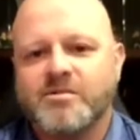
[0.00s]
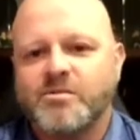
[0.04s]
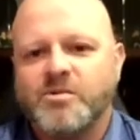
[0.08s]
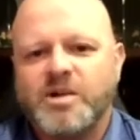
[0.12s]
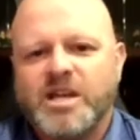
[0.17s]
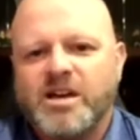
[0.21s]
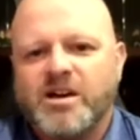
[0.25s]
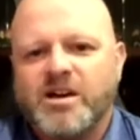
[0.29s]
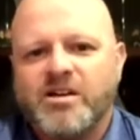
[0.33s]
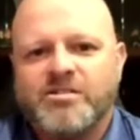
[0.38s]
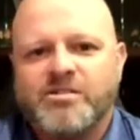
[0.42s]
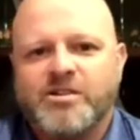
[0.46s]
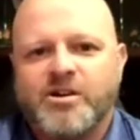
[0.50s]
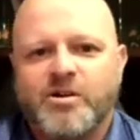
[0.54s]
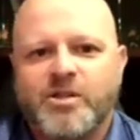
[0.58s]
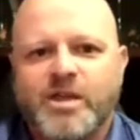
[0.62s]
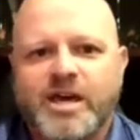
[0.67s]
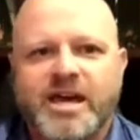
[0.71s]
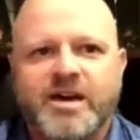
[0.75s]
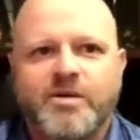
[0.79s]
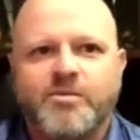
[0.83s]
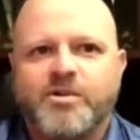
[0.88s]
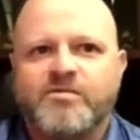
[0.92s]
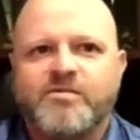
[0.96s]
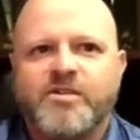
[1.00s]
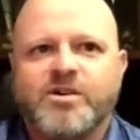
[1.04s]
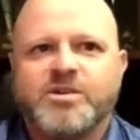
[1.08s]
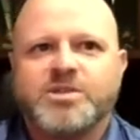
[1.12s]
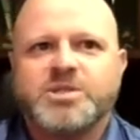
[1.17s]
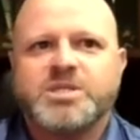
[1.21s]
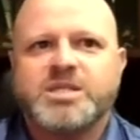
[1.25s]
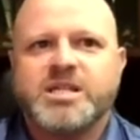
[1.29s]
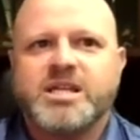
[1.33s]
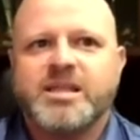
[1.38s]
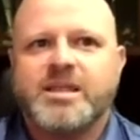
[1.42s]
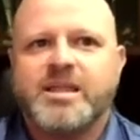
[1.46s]
We all know that. We've
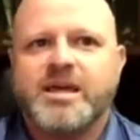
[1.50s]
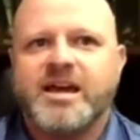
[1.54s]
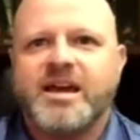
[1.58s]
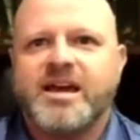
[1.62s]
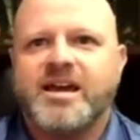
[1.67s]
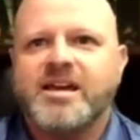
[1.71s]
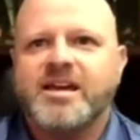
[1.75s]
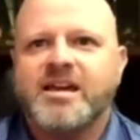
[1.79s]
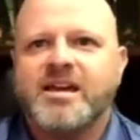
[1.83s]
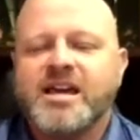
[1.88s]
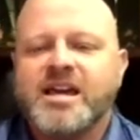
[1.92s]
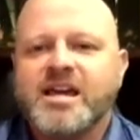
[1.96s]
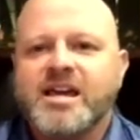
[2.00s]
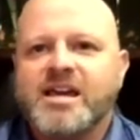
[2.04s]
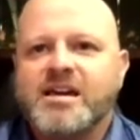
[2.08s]
all seen that.